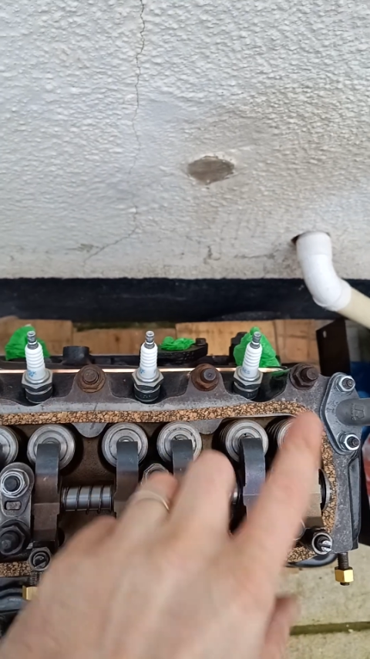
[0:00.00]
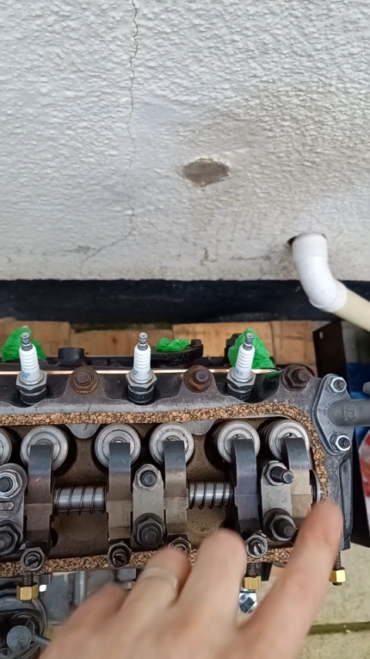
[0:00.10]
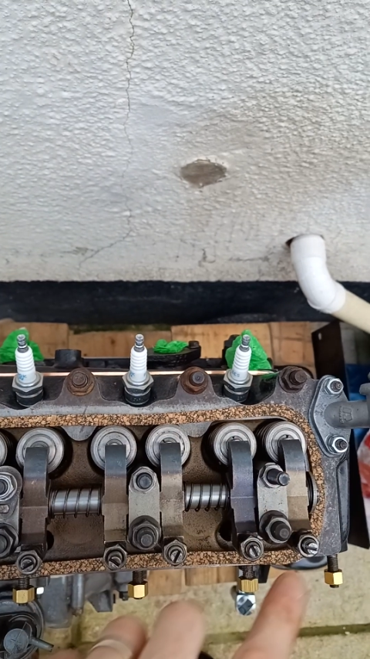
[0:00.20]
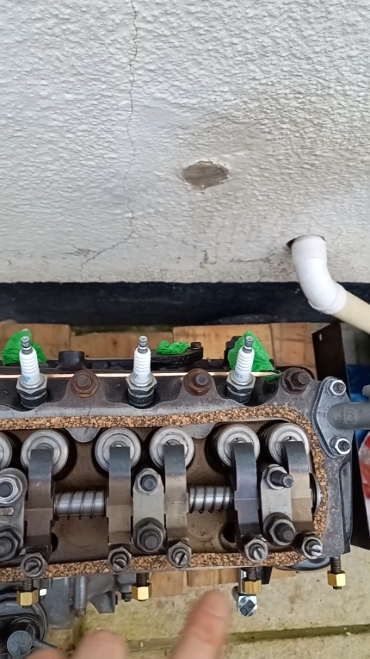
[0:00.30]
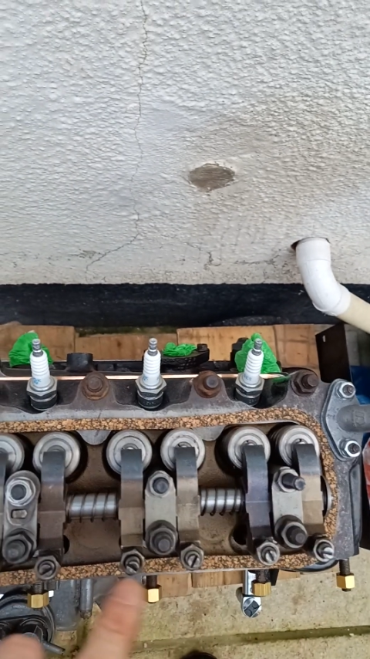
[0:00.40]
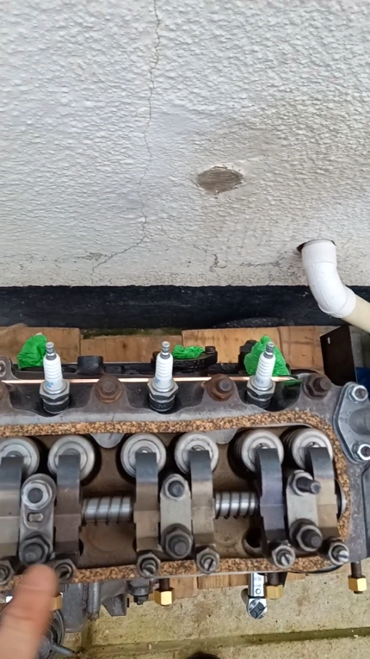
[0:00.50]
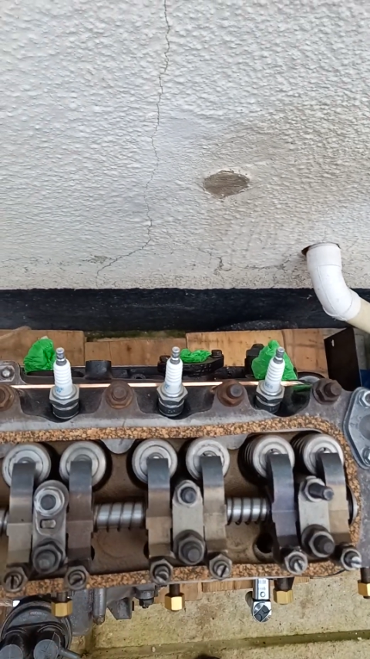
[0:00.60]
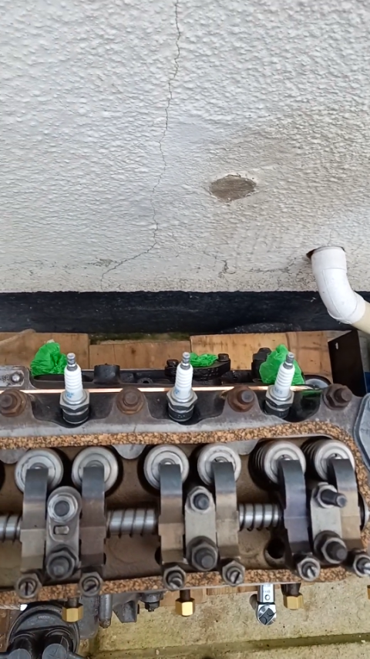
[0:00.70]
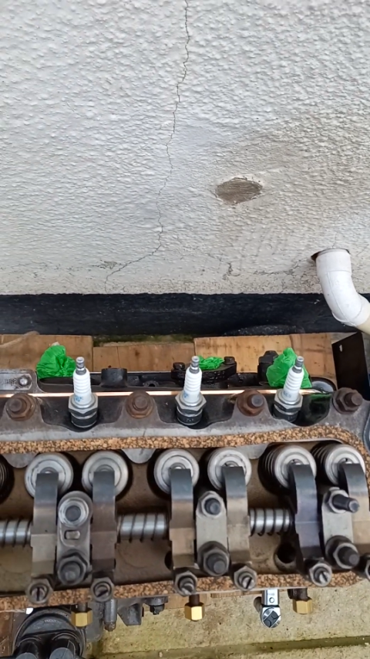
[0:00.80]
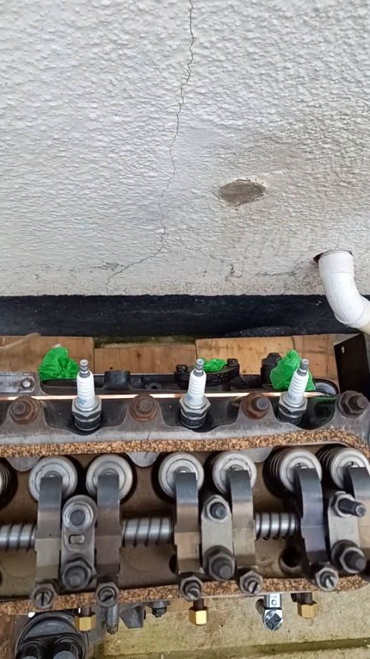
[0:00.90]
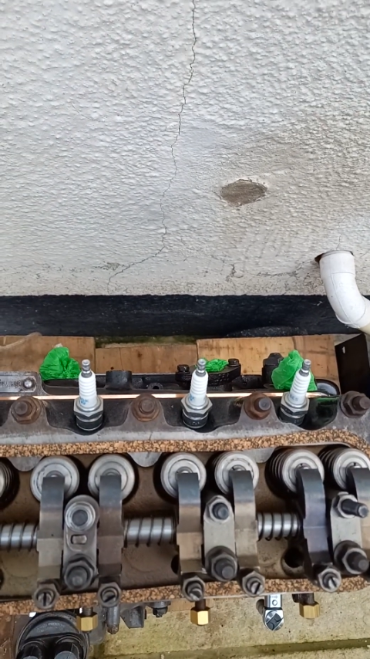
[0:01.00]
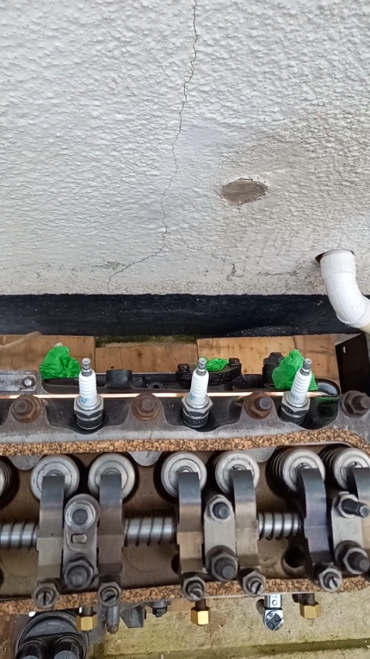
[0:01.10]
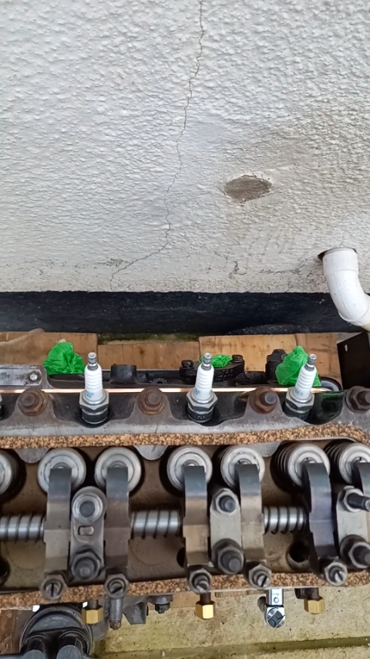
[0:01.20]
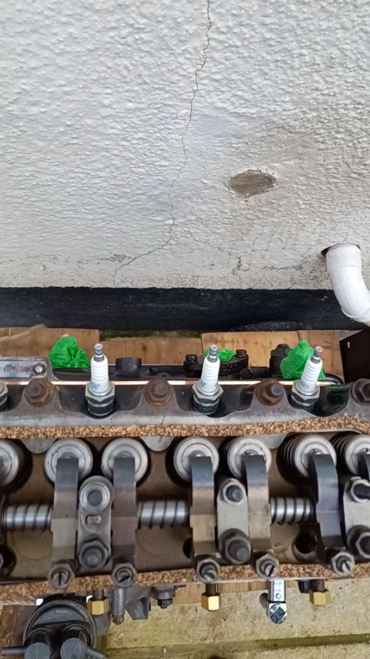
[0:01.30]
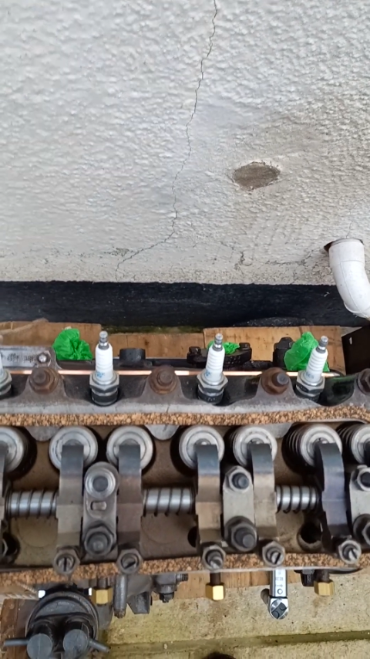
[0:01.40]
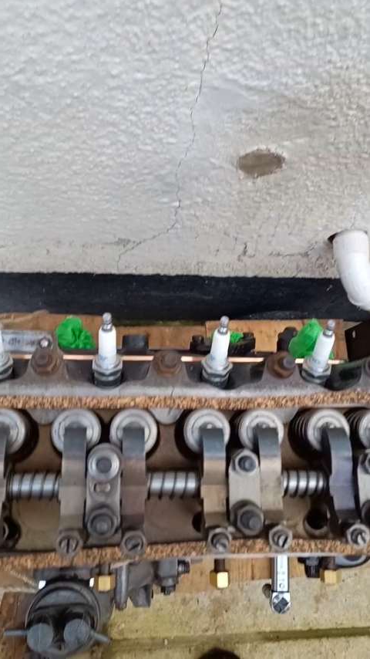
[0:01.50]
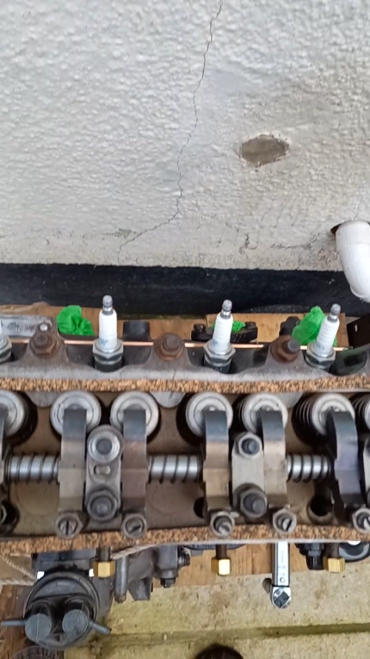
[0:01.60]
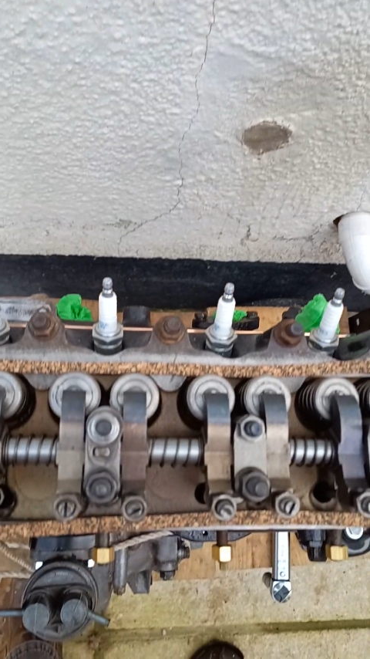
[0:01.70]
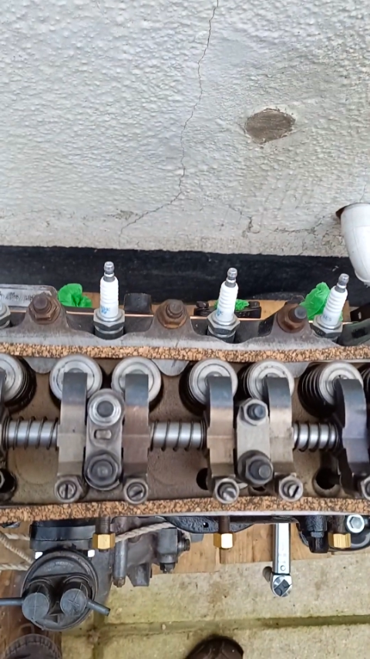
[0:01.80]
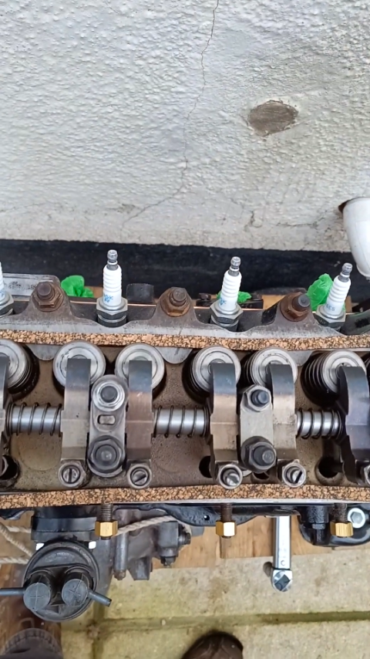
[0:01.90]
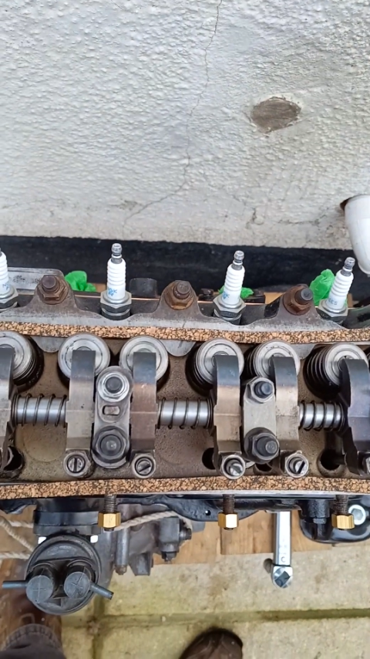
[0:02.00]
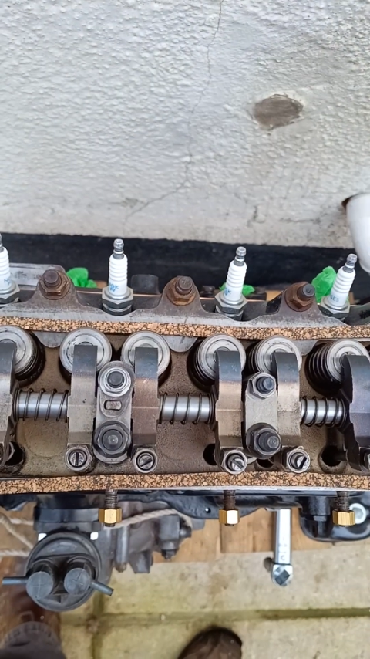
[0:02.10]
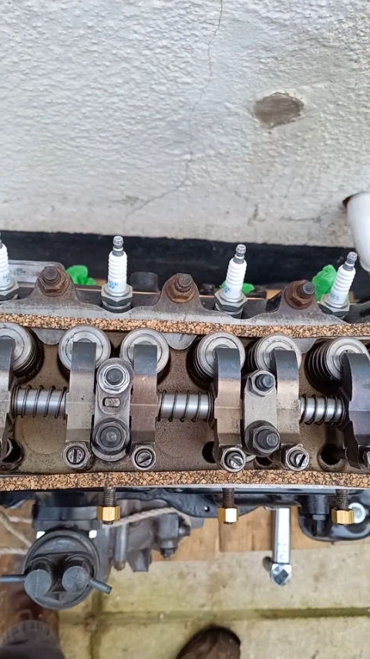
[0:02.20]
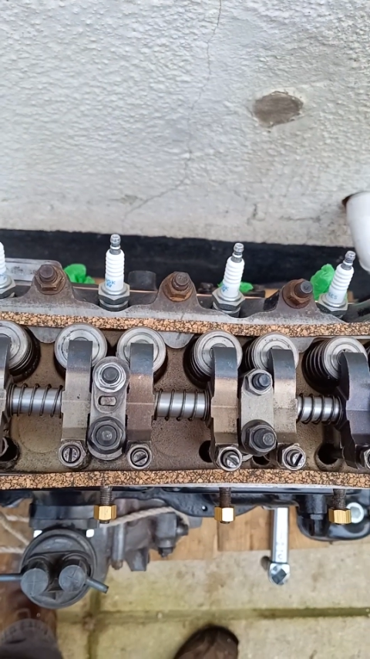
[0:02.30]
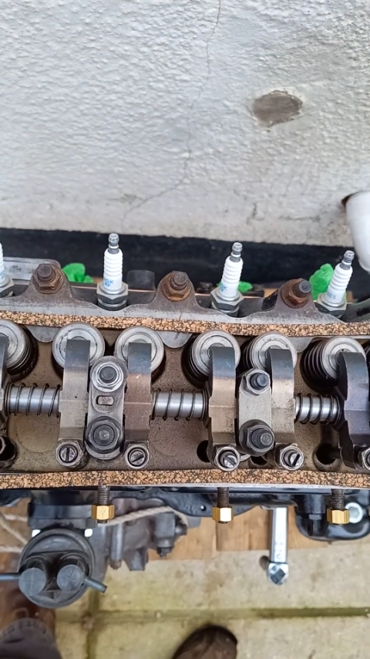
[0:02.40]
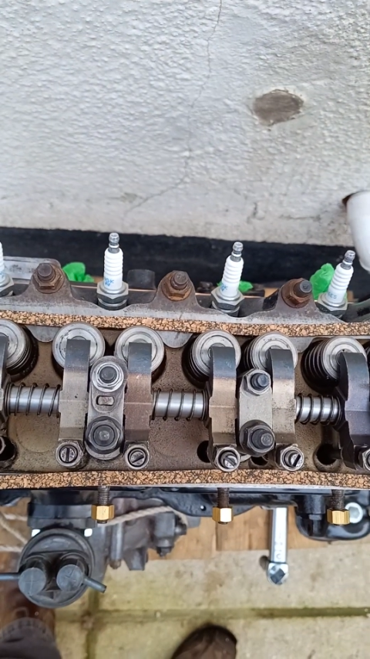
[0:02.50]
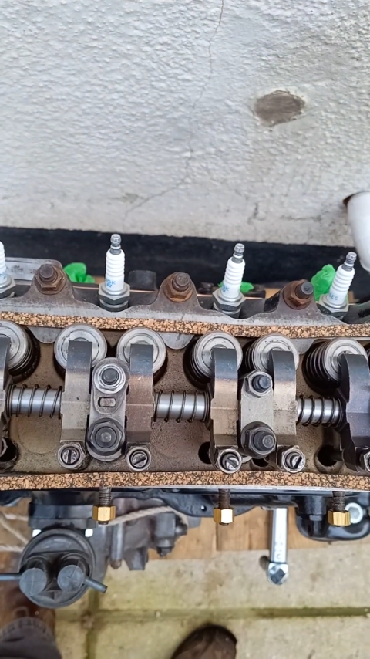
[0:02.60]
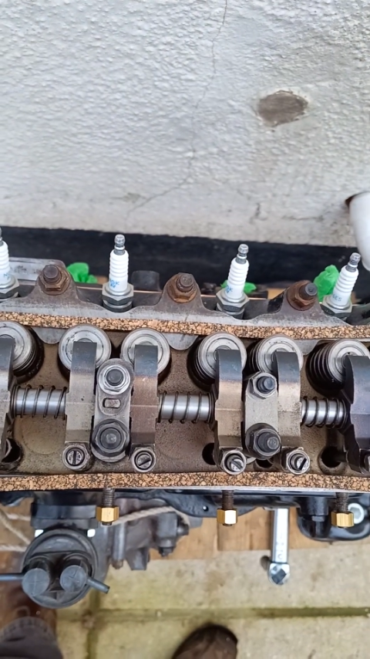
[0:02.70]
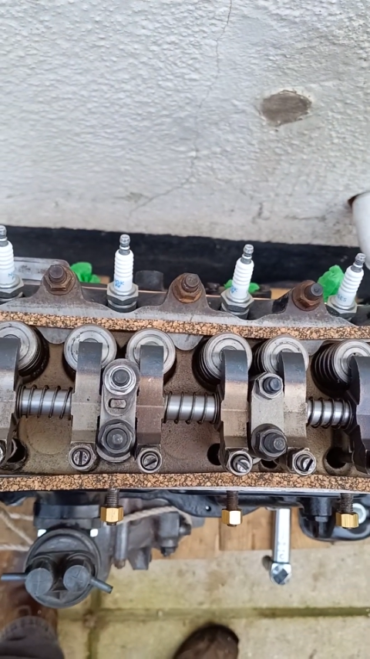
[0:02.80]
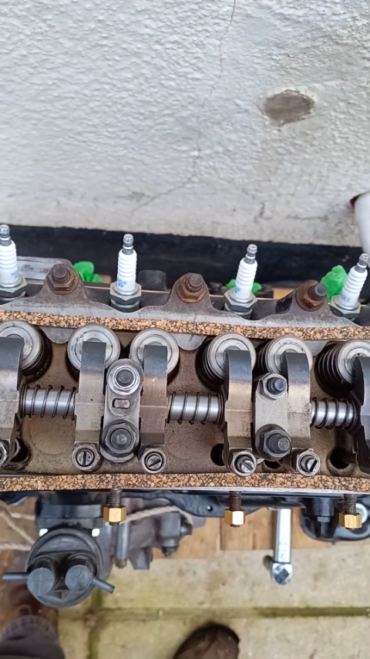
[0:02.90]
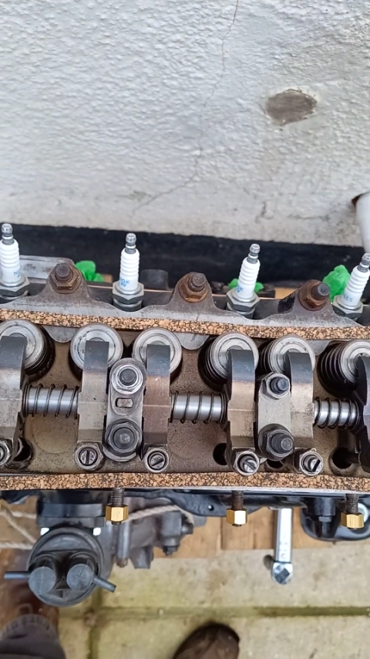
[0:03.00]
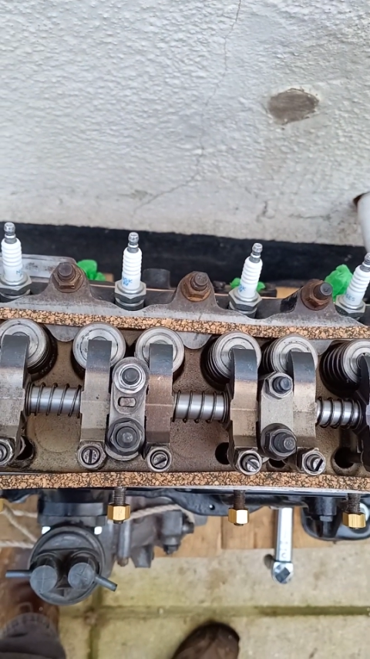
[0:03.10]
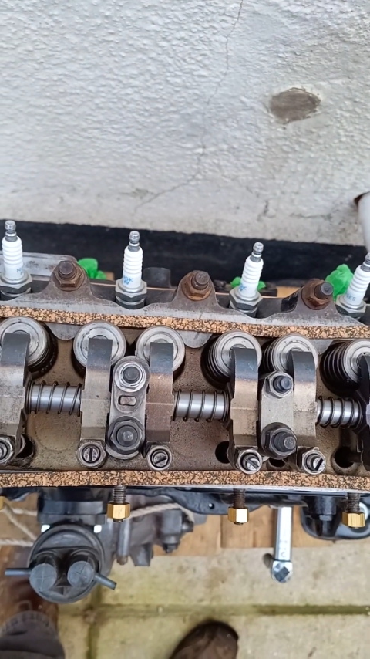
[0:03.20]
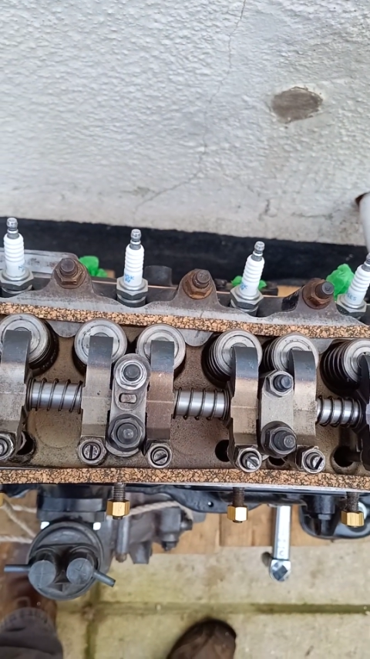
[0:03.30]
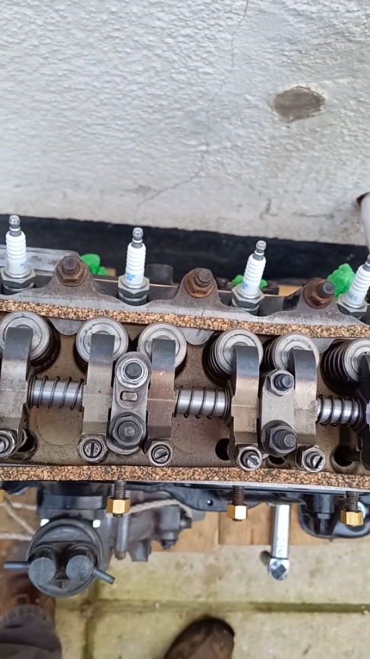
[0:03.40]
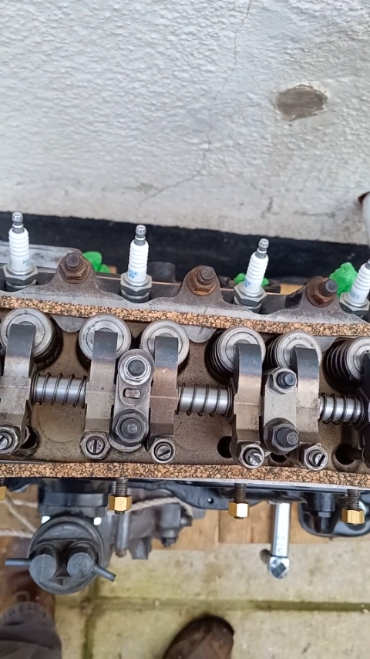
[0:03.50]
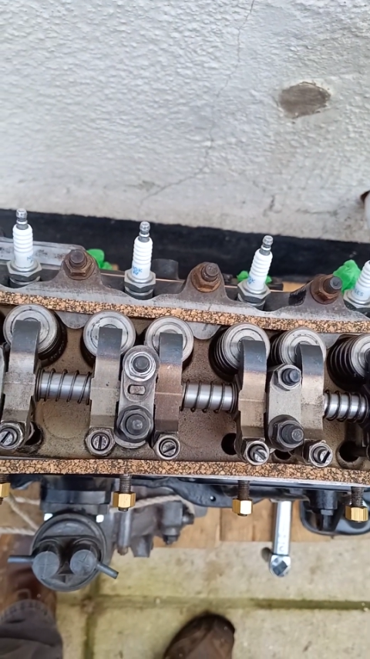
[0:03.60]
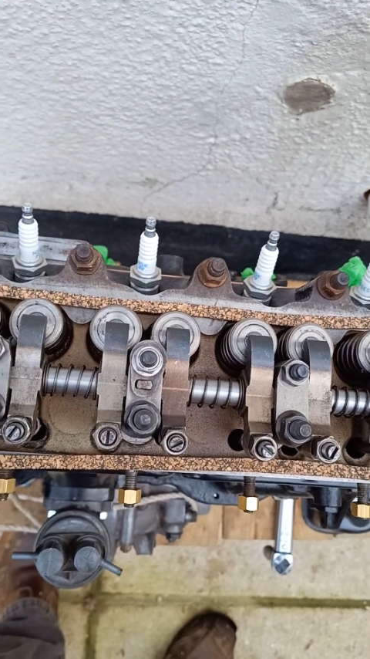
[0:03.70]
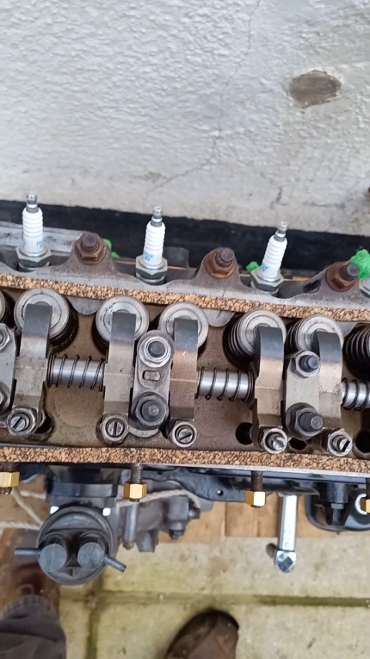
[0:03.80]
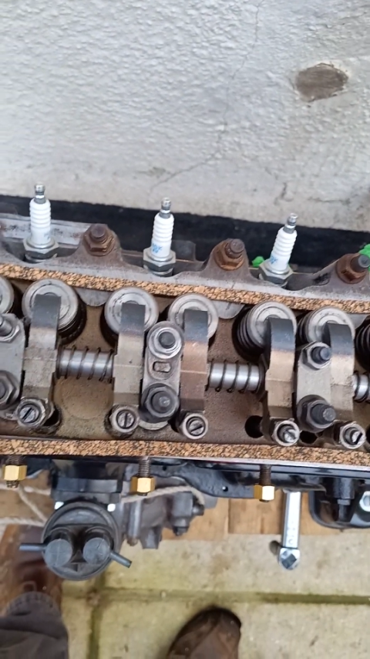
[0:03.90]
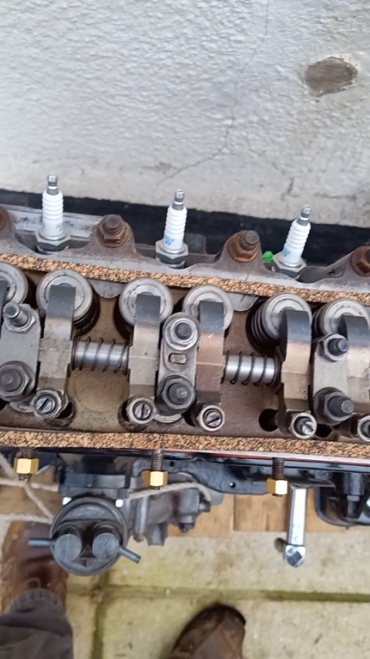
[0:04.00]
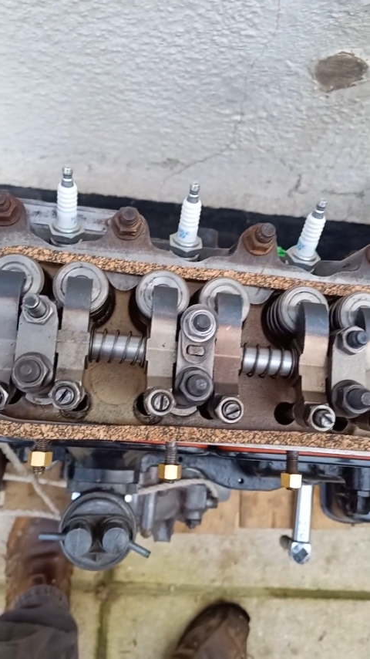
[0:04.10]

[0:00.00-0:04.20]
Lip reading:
(no speaker visible)